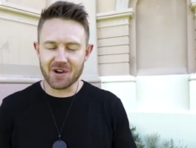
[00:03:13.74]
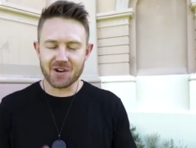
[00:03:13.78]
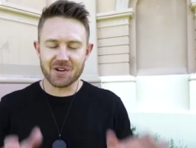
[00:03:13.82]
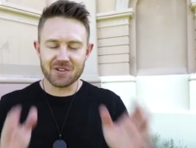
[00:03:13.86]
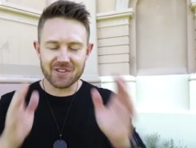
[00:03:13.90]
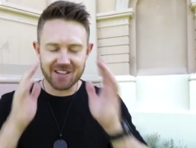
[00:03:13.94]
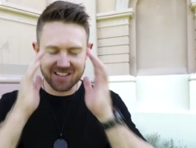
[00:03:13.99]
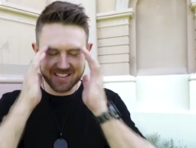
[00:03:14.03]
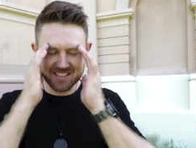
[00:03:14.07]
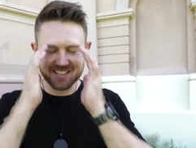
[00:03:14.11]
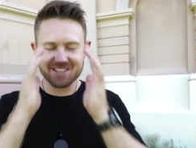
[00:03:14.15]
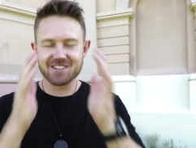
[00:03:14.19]
no
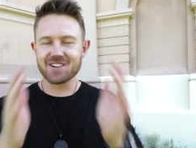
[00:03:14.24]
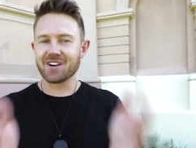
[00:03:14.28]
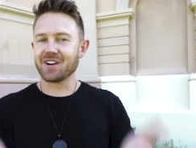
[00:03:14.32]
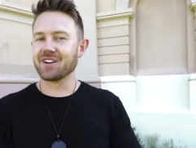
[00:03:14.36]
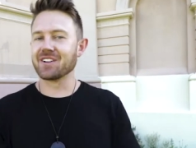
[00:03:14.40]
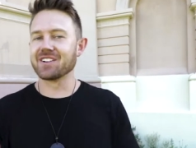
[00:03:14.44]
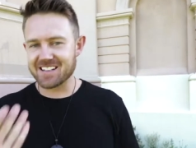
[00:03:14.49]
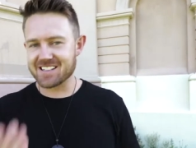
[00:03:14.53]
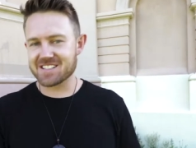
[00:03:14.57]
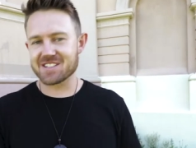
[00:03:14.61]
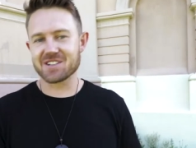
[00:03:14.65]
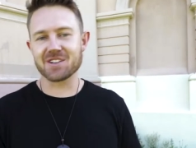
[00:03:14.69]
that's
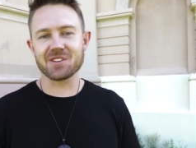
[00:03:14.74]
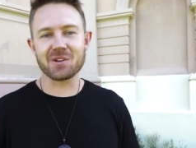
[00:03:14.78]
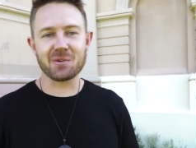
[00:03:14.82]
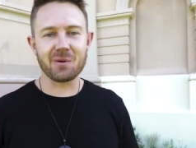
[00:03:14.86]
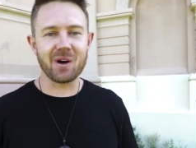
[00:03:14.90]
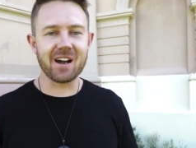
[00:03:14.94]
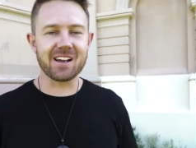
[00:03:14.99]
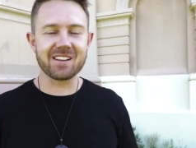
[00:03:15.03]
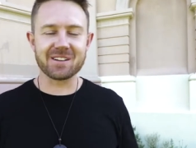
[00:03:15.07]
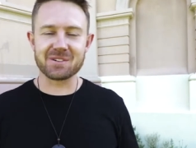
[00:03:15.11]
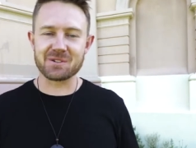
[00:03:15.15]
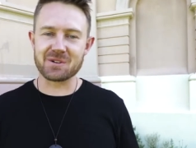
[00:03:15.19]
not that's not the
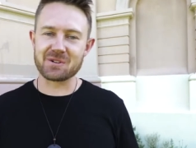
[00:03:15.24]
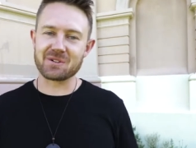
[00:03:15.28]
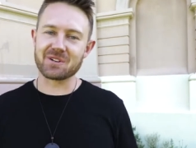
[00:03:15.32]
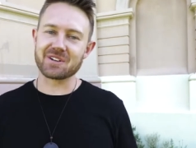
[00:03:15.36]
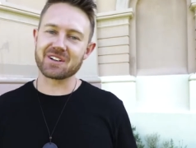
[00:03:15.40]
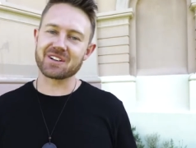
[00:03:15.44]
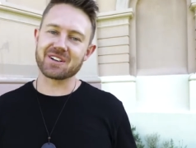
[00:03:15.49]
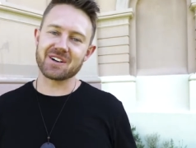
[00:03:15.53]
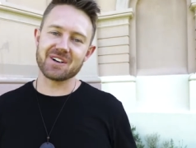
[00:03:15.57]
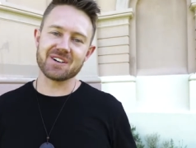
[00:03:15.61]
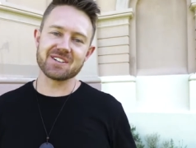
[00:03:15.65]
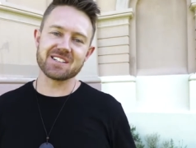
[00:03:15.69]
way that we want
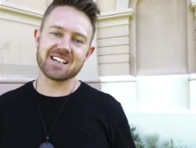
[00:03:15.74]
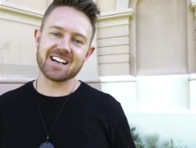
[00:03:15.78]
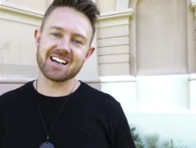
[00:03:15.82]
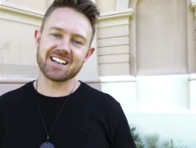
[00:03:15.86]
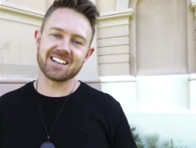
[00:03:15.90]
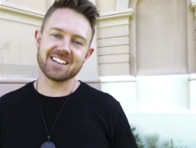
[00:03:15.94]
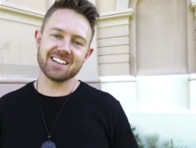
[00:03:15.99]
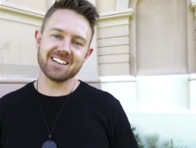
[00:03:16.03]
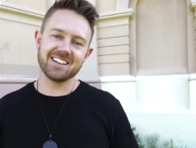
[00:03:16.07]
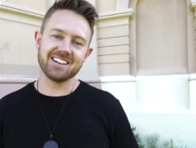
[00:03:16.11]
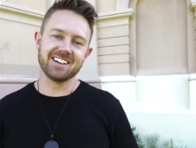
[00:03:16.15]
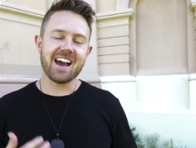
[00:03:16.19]
to go
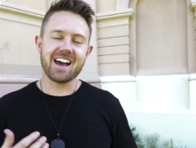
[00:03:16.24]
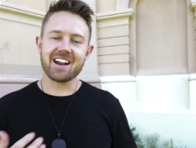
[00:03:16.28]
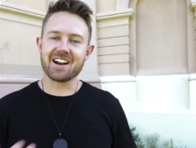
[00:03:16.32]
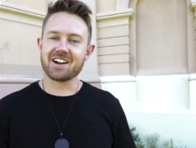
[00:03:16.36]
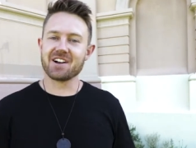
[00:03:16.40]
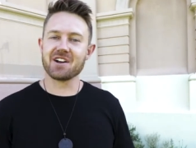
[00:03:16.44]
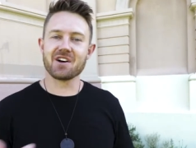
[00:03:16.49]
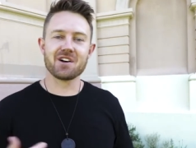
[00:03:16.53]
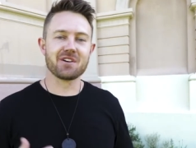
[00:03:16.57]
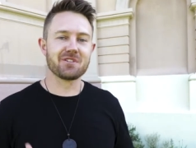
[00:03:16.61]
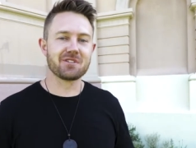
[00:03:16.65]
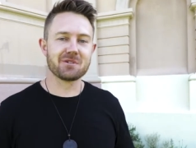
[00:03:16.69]
down here and i
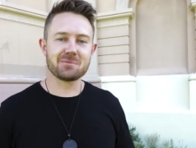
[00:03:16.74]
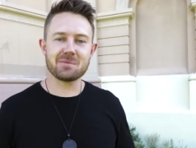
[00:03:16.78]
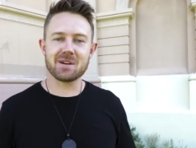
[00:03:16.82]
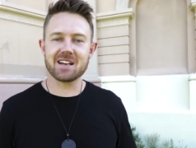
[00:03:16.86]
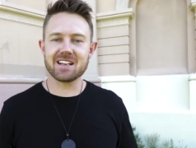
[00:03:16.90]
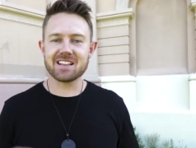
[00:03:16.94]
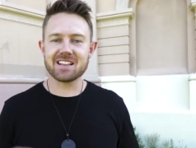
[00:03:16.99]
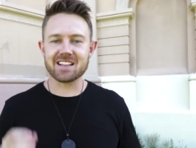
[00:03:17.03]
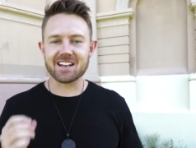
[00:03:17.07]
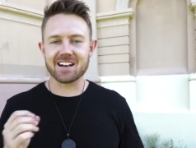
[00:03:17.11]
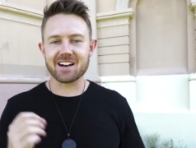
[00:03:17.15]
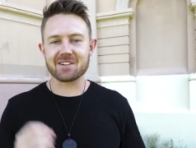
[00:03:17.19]
know for
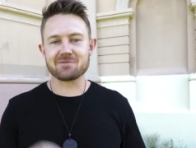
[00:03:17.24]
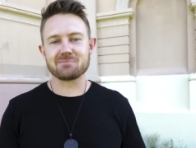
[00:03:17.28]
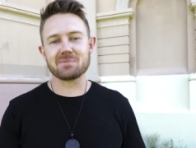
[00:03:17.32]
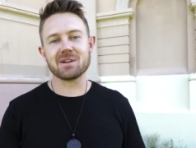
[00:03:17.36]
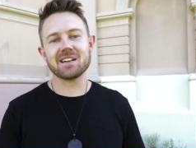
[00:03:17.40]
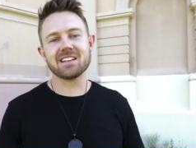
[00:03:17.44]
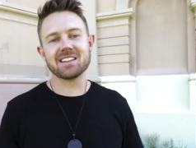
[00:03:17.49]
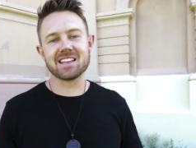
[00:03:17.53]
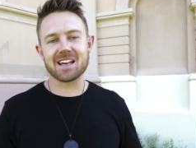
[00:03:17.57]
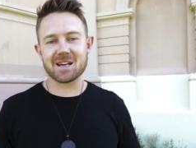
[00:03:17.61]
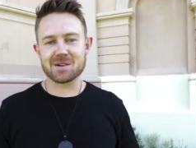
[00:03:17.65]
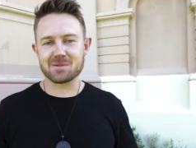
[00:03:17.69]
me that i've
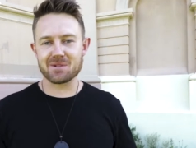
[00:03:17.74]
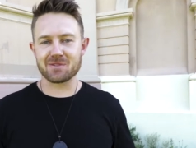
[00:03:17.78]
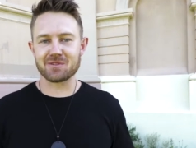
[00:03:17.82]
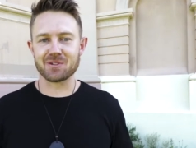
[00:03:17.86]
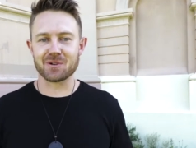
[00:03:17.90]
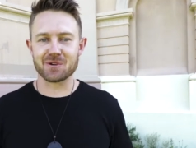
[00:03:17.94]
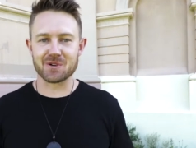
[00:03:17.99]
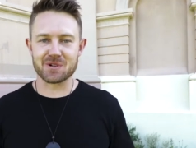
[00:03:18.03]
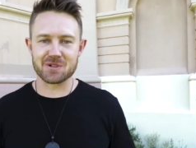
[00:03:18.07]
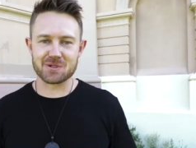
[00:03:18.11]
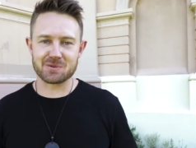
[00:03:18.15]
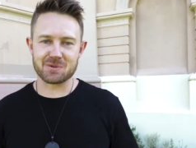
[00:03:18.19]
been there
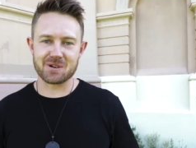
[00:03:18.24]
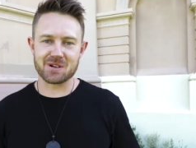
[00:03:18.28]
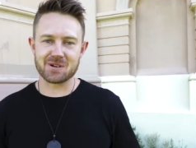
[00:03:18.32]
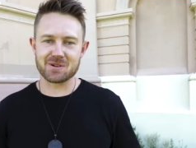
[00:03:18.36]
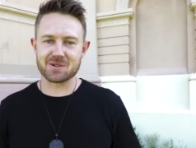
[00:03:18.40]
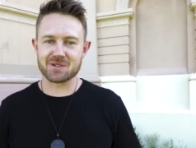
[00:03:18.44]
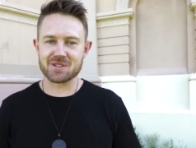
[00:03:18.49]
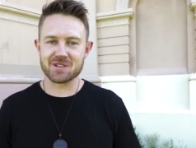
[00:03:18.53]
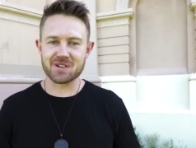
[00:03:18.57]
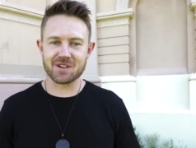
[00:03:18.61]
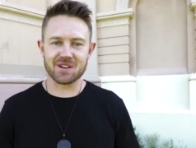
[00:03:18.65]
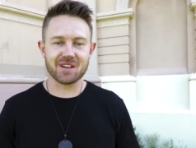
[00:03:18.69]
before as well
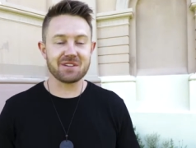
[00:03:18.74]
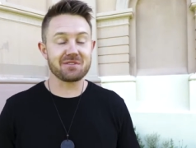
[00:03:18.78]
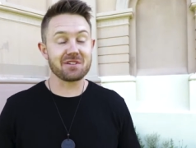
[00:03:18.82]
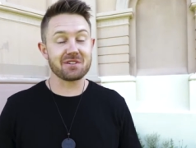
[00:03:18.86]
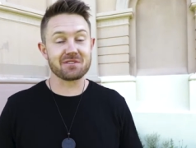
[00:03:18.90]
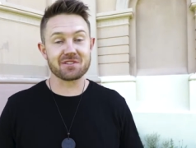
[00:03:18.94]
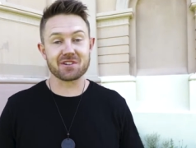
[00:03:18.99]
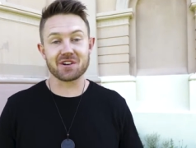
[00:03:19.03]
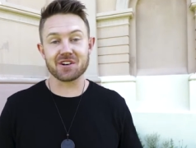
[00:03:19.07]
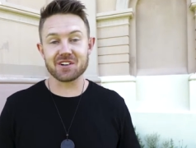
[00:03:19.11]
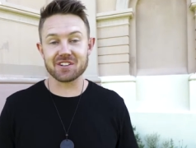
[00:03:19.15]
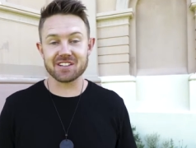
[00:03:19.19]
so if
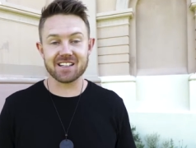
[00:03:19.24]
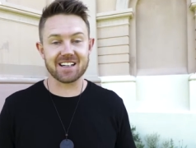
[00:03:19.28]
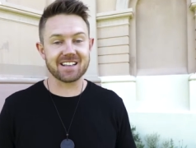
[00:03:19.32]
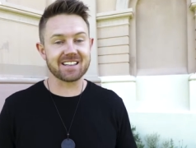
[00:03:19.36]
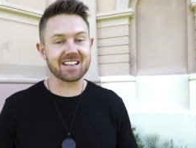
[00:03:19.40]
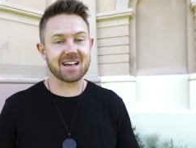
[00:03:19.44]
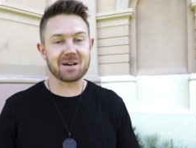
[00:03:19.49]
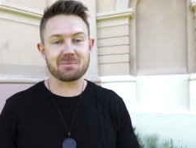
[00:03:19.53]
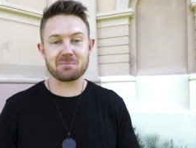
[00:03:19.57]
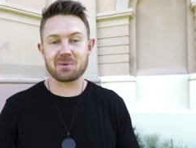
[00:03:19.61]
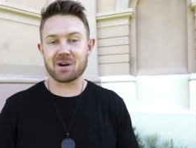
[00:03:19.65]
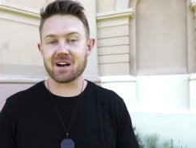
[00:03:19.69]
you've gone down
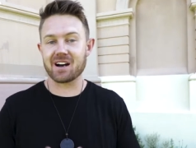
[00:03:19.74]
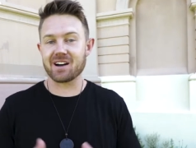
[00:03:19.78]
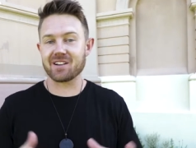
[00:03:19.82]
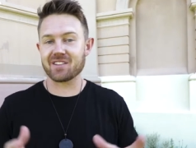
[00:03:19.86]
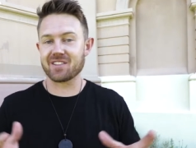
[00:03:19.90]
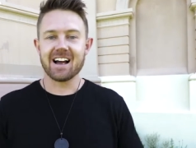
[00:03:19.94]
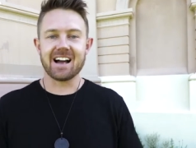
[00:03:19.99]
that path